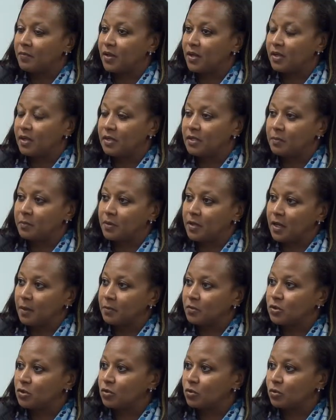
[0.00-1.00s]
they need to be
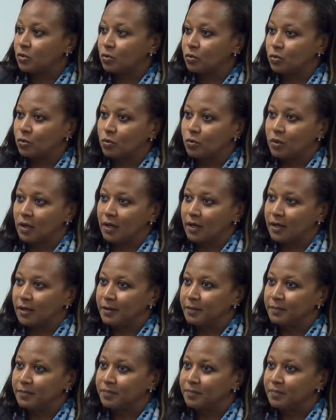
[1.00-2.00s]
able to
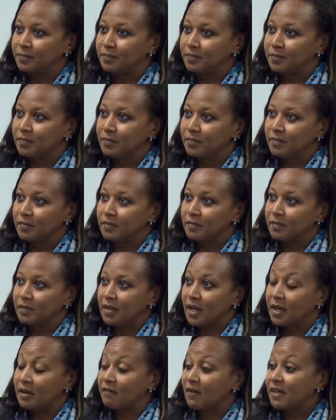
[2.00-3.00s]
um,
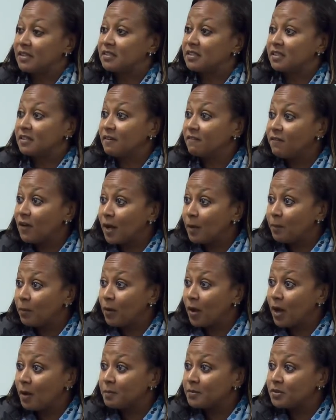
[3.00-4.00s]
kind of identify
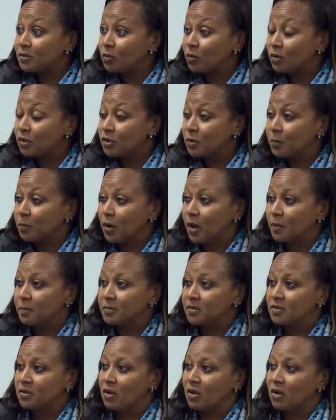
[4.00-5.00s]
problems in order to
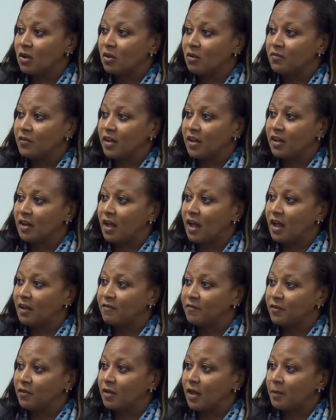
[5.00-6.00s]
problem solve. And I
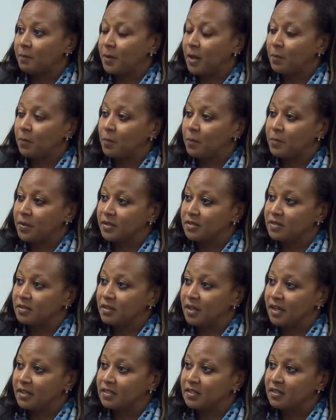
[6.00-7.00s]
feel like paper
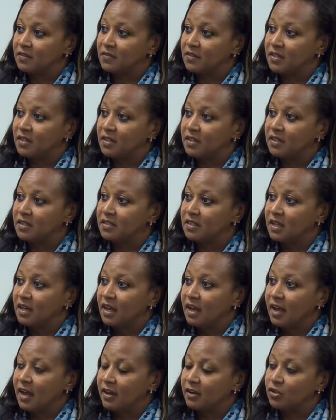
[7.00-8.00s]
pencil activities
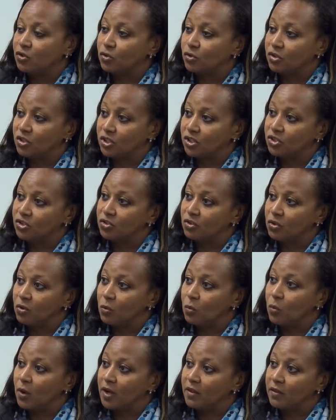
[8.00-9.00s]
and a
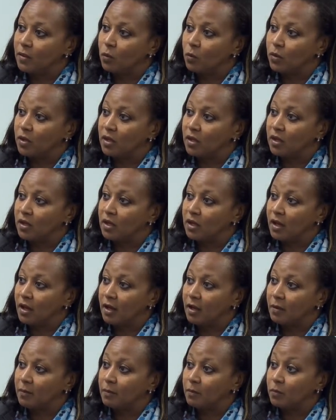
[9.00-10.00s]
traditional way that we
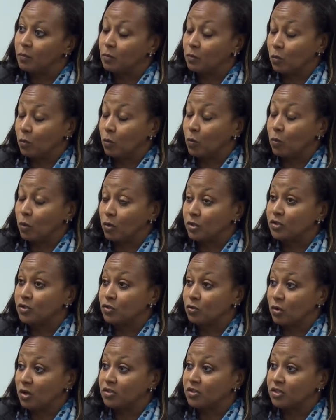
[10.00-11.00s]
um, were
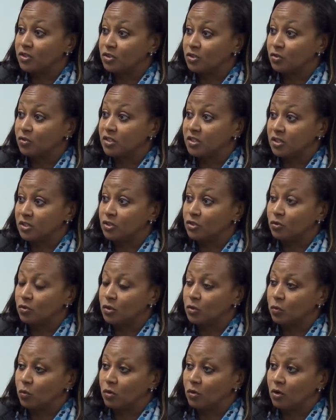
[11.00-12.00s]
instructing students and
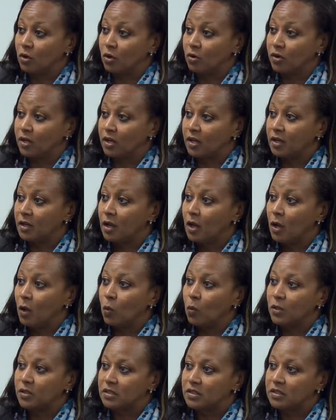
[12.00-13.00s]
students were learning
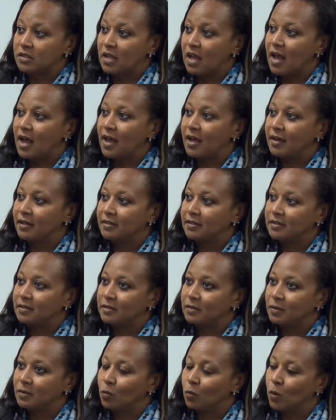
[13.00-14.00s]
was not
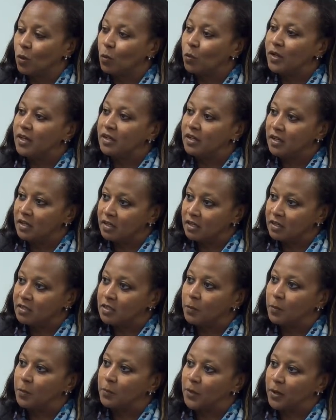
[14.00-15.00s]
what we needed
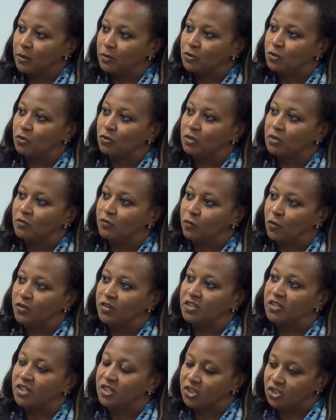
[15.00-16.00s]
to prepare students for
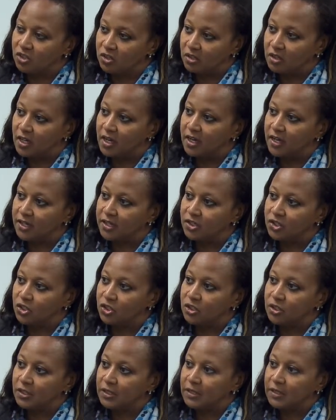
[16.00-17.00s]
the digital
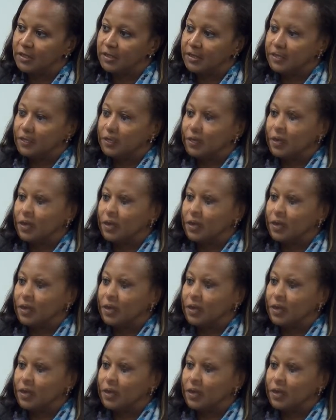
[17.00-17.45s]
age. So